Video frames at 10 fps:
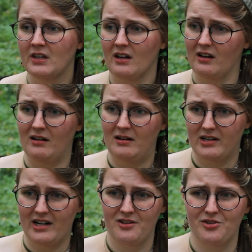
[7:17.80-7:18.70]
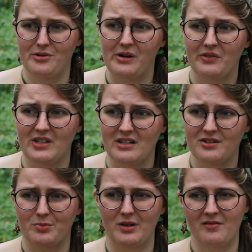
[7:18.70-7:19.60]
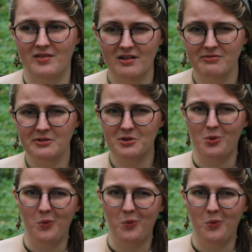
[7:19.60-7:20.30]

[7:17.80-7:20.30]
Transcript: kind of throughout the years, but I've never